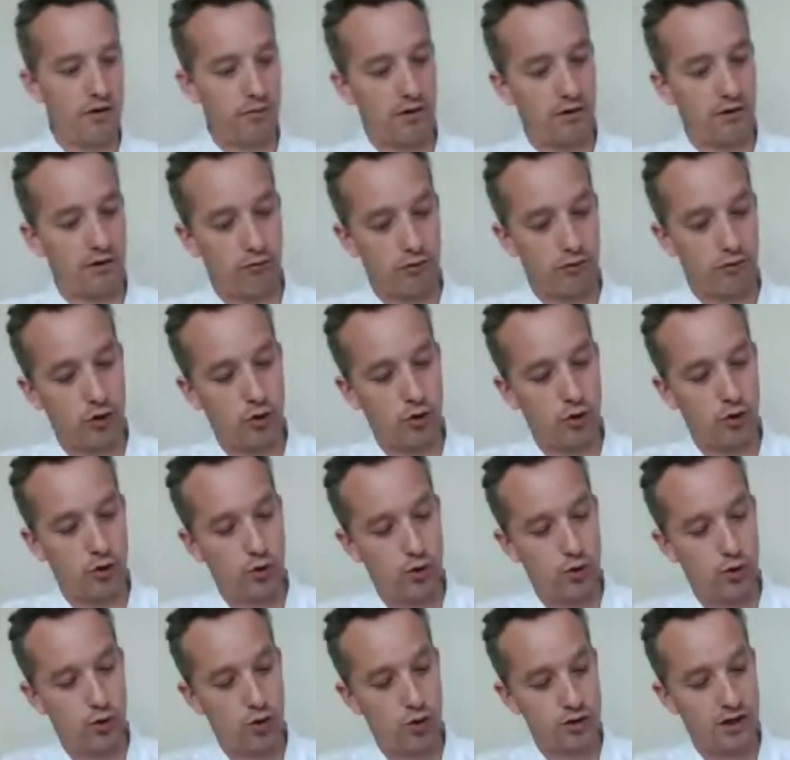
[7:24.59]
So I'm going to
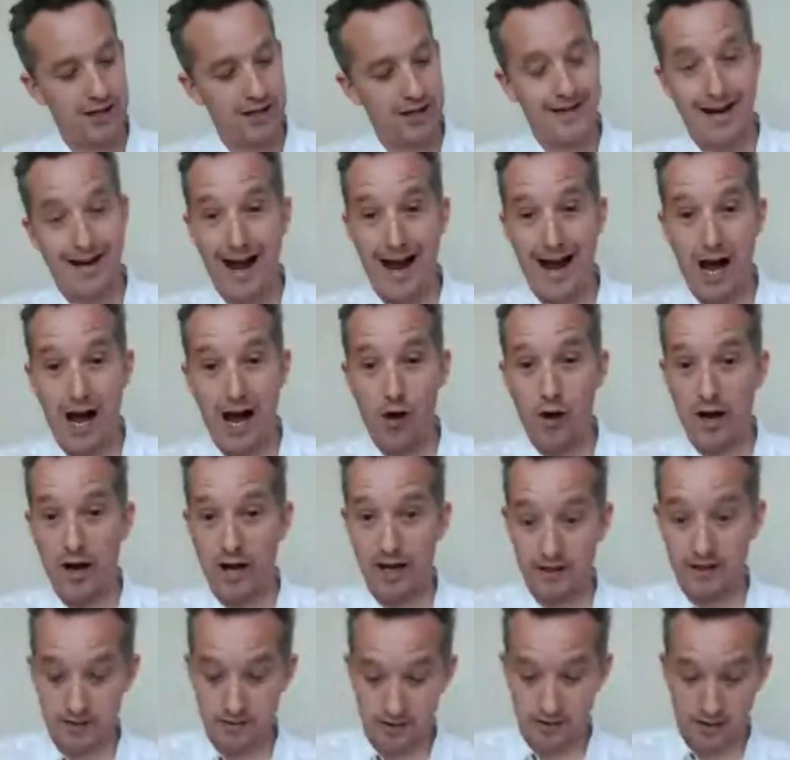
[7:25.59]
record now
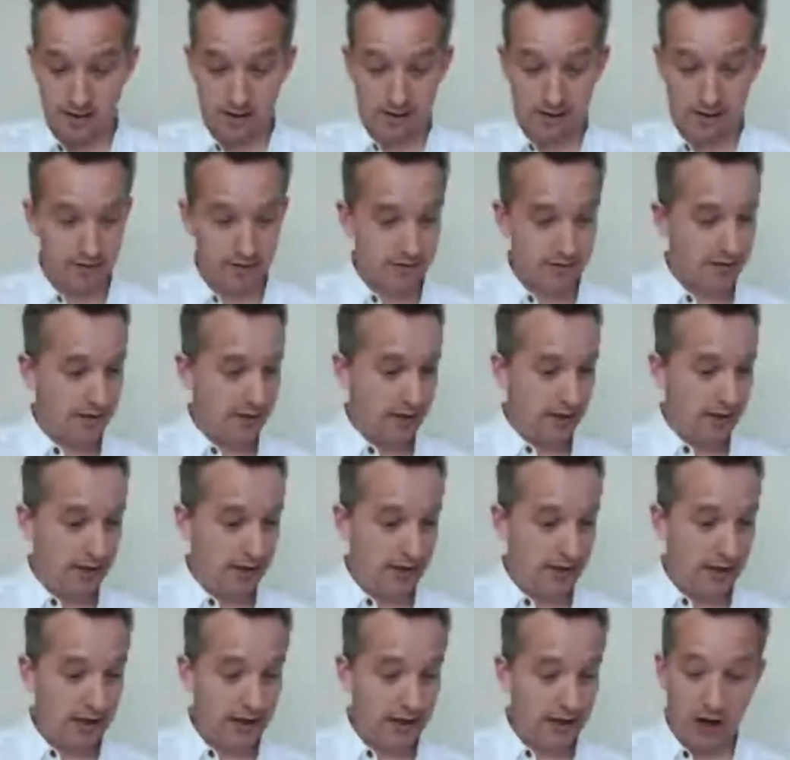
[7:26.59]
and start
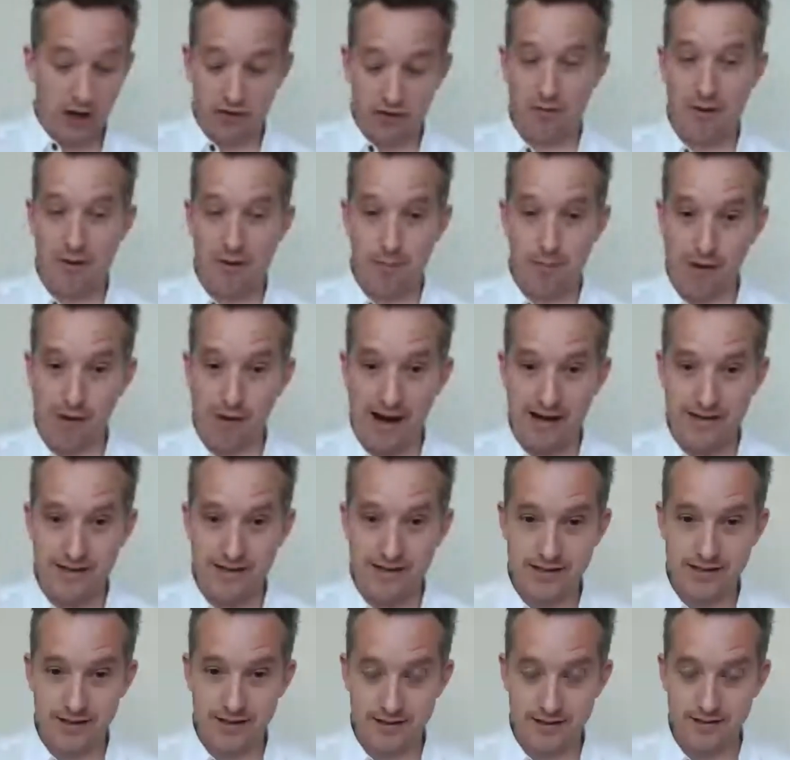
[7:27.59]
going through my
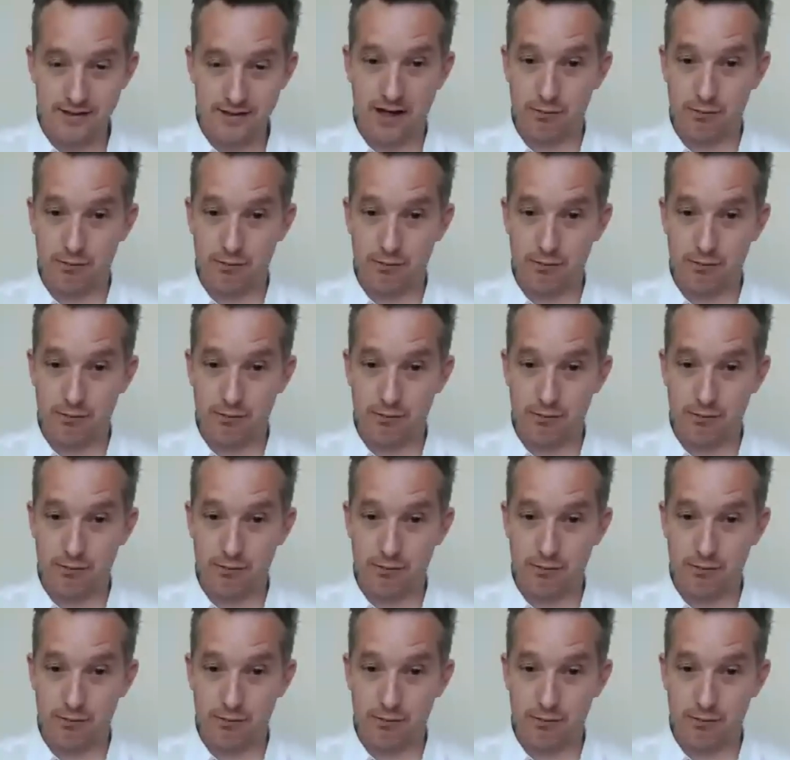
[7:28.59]
practice.